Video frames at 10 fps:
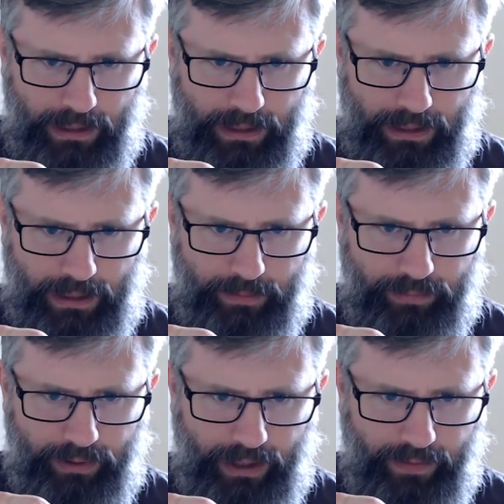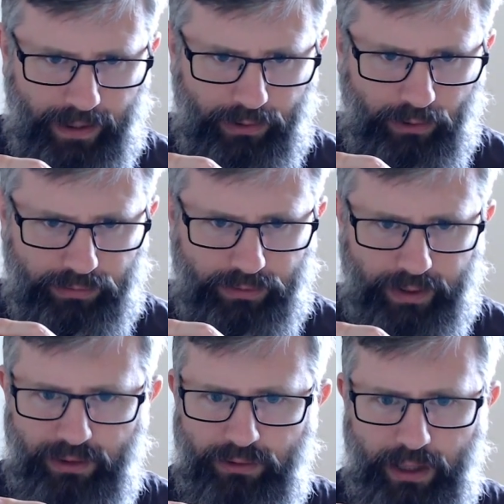You get that not for
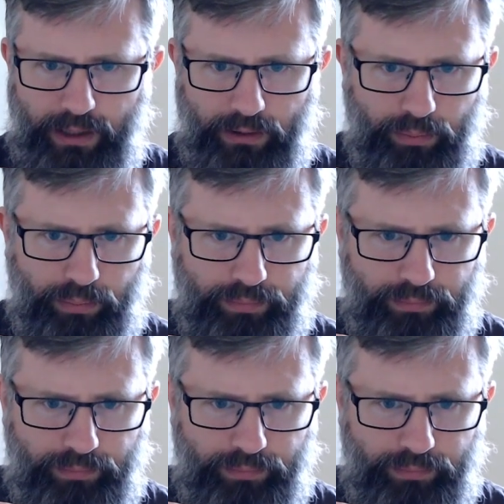resale